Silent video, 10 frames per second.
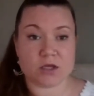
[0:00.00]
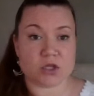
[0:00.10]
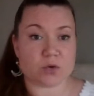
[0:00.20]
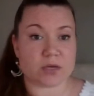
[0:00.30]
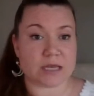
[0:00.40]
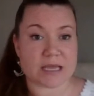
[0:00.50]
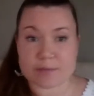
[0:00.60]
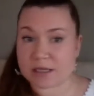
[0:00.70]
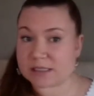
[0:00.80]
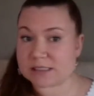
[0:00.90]
You can
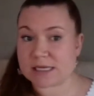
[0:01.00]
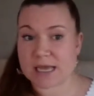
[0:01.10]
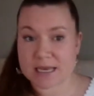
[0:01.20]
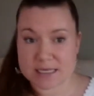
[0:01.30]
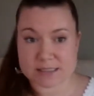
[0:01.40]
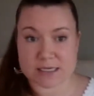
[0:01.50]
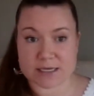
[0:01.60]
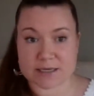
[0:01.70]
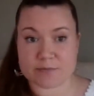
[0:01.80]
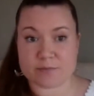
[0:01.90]
email us at any
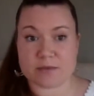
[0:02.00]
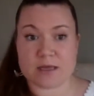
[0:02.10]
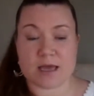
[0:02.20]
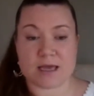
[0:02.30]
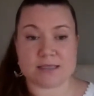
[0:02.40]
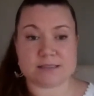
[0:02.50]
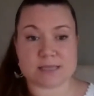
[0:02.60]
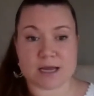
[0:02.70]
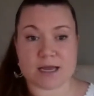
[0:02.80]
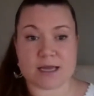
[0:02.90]
time at
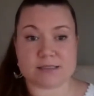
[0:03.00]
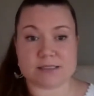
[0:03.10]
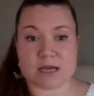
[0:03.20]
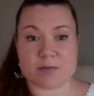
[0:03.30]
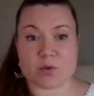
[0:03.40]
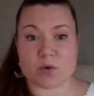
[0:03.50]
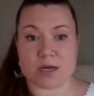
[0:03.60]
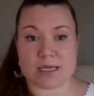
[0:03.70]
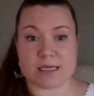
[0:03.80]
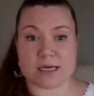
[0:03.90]

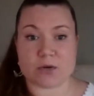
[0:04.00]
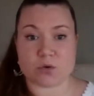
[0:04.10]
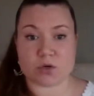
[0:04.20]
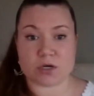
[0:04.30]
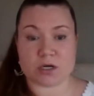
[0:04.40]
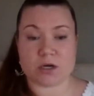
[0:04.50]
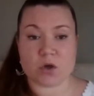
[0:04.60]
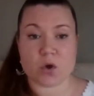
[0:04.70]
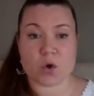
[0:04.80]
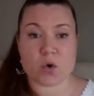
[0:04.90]
soc@socmilwaukee.org,
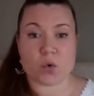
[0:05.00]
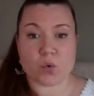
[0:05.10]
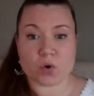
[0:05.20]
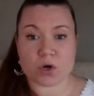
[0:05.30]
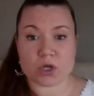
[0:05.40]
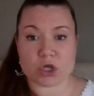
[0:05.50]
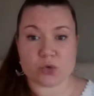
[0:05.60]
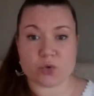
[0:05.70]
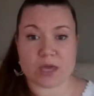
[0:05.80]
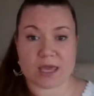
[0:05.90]
or
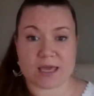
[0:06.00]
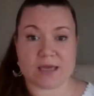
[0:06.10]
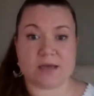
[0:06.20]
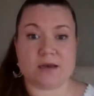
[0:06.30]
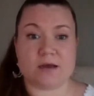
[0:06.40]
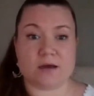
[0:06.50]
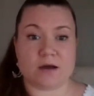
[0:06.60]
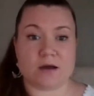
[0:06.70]
you can